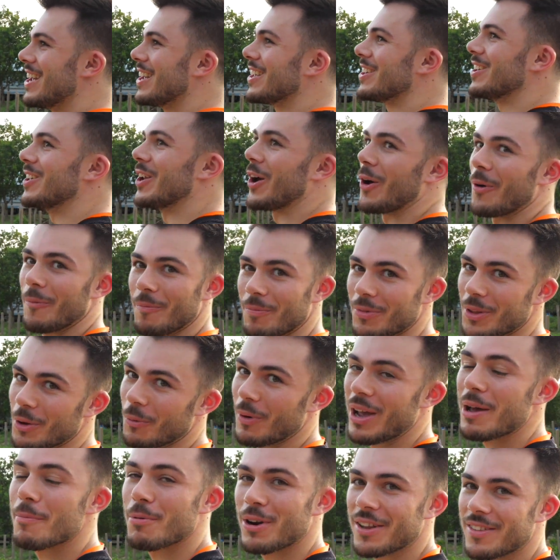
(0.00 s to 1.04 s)
you know,
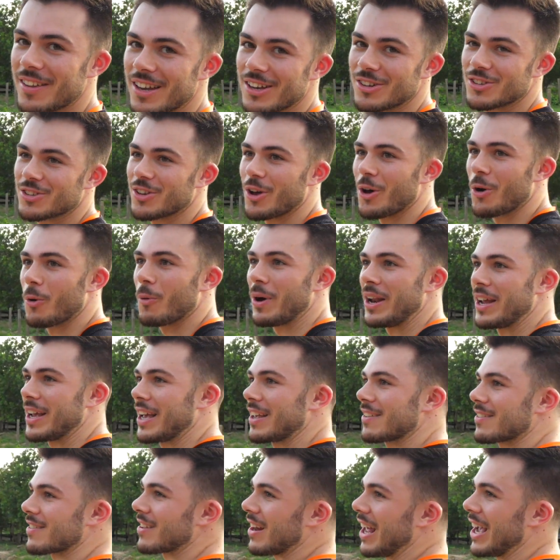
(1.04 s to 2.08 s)
we're British, so when it
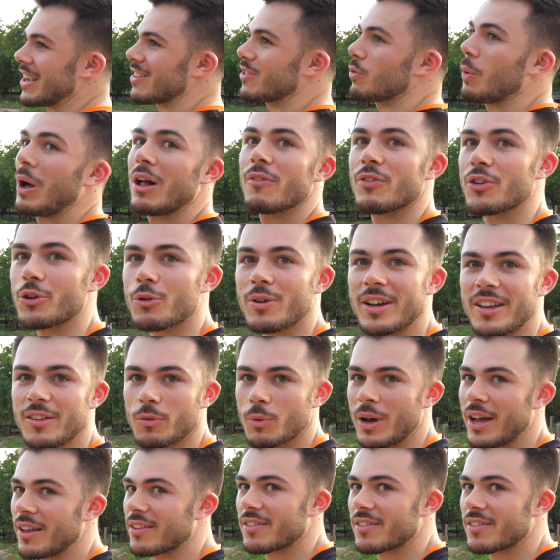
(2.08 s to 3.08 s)
gets to like 12 degrees, we're